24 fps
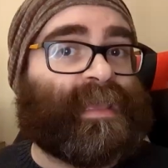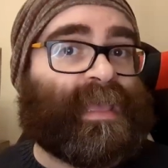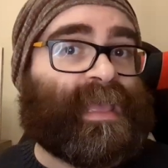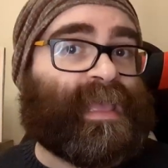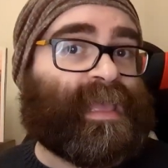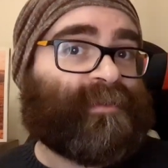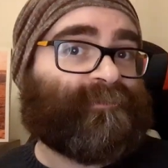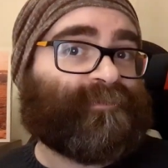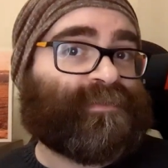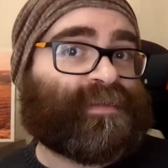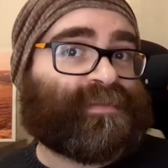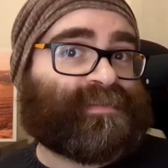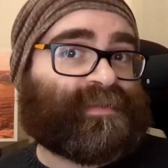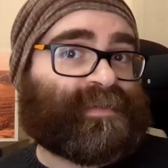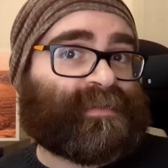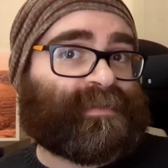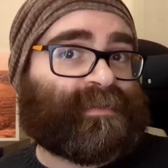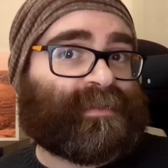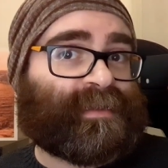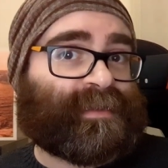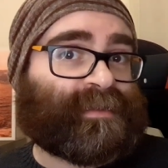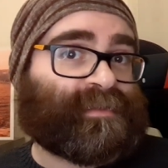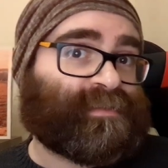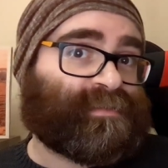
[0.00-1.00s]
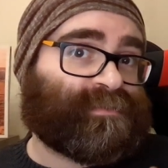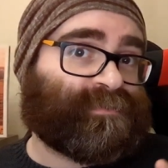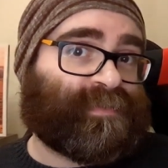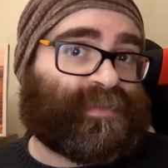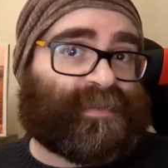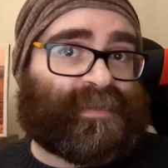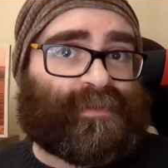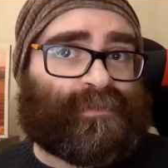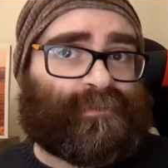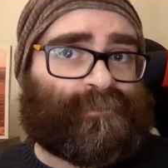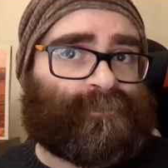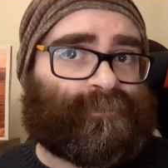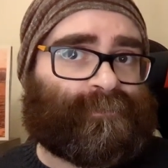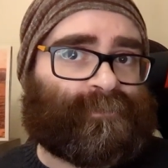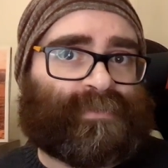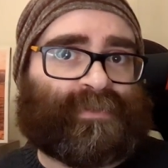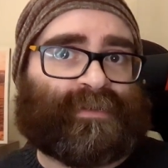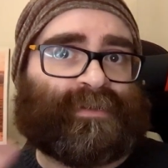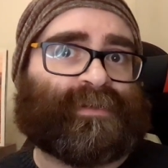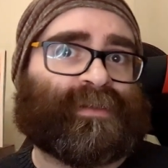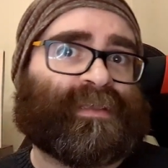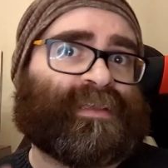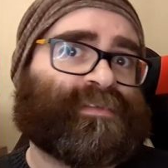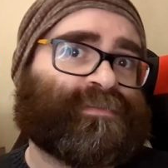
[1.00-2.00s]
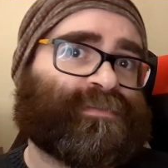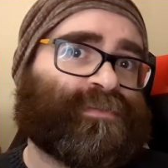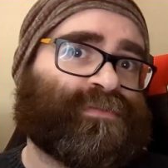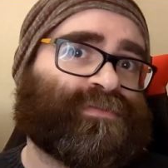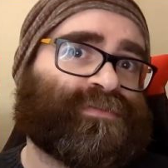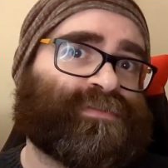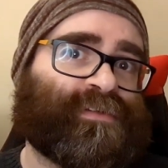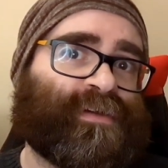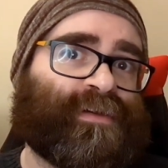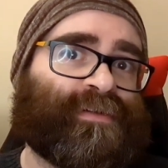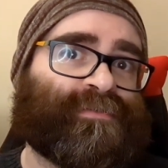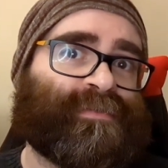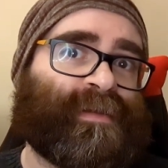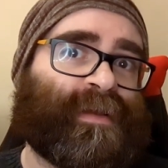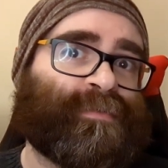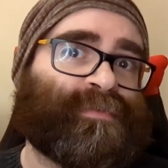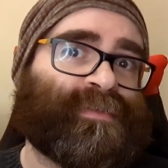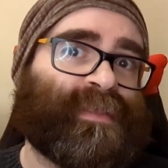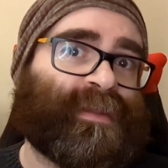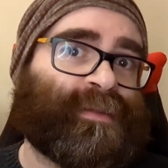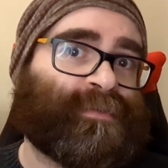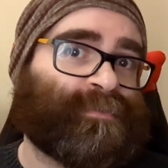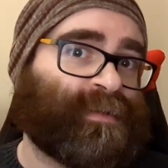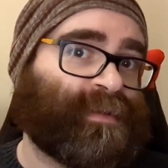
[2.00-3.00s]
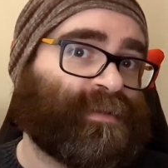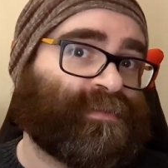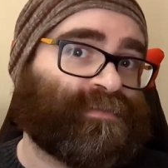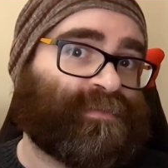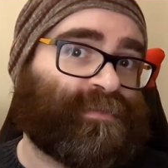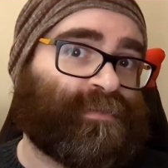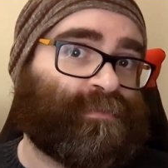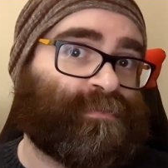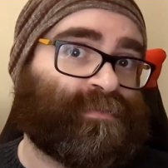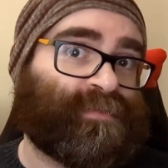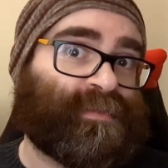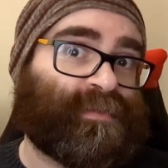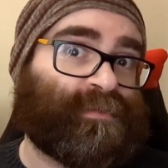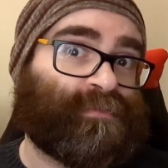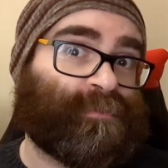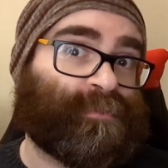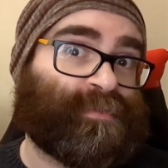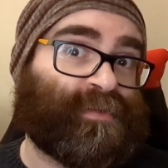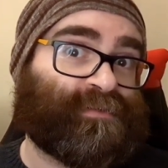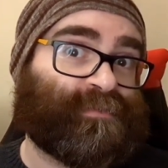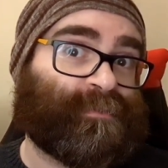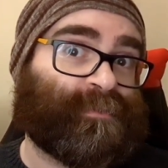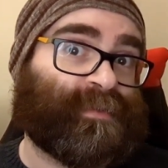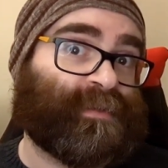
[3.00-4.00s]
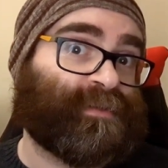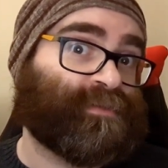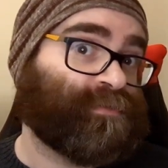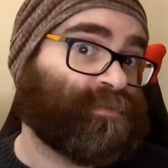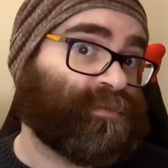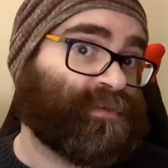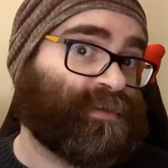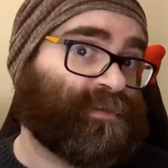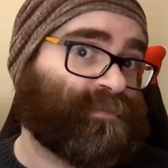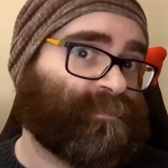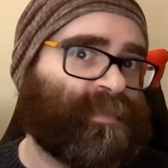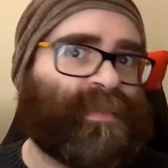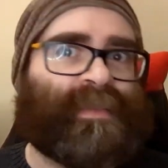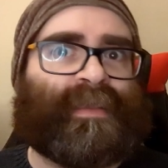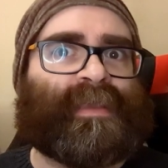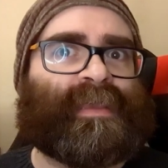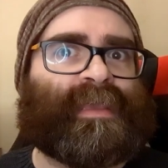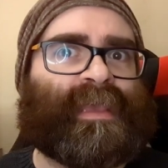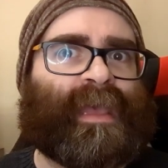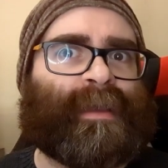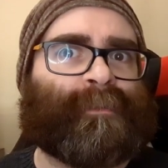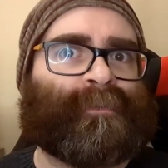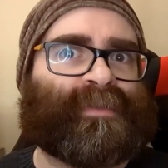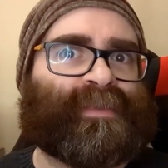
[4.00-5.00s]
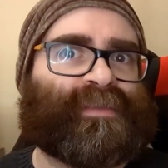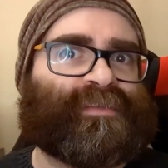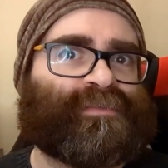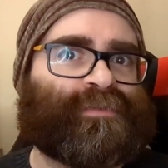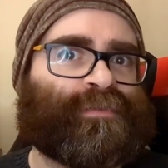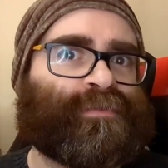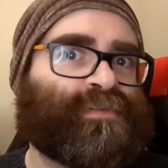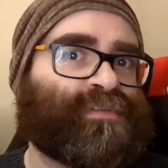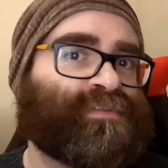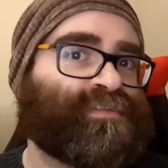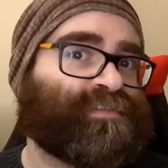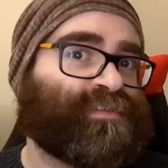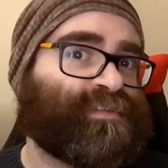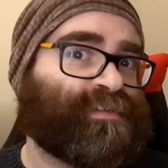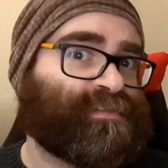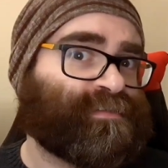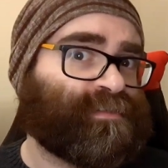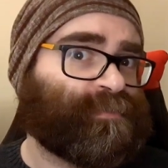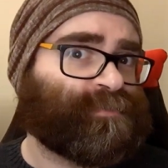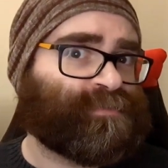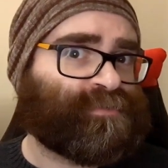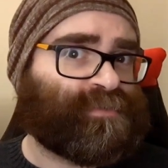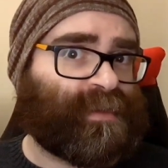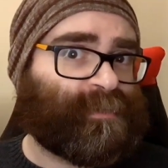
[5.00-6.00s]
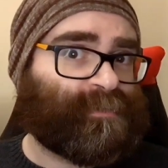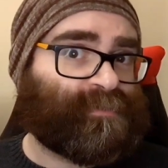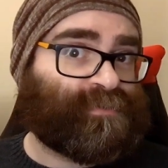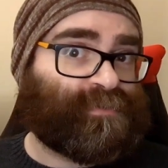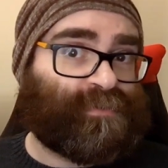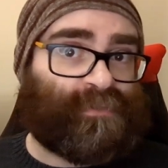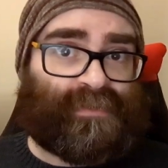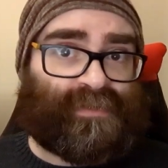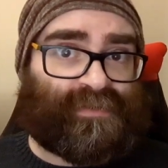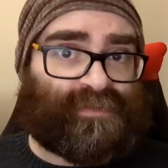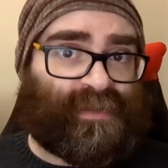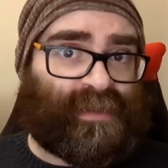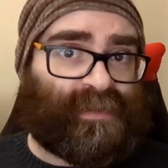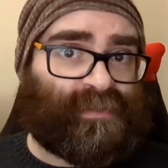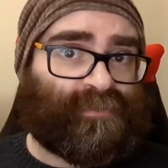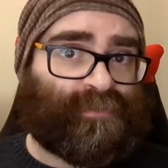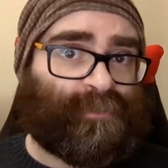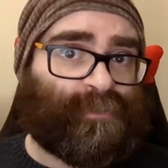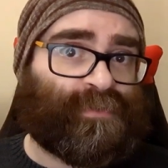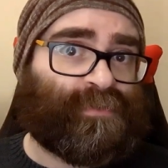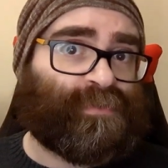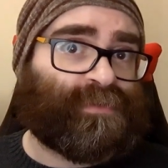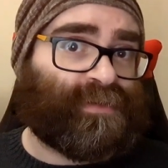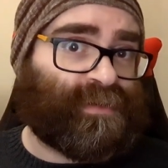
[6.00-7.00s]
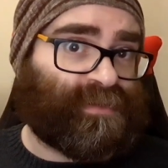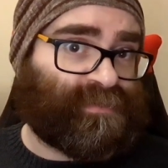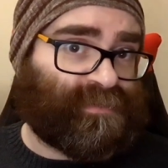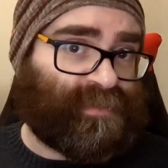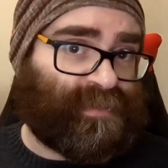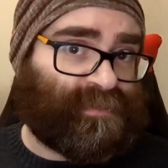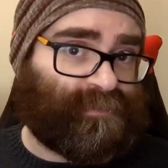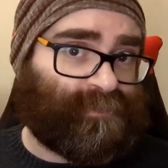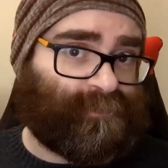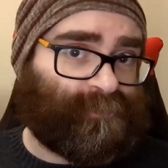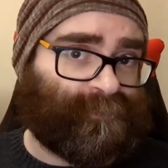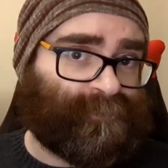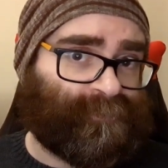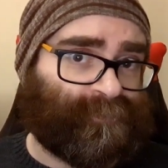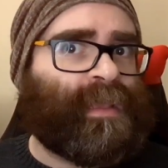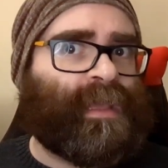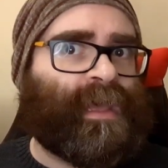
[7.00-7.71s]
If you did like this video, please do share it around with anyone else you would think would possibly enjoy it, and please do consider subscribing to the channel for more content.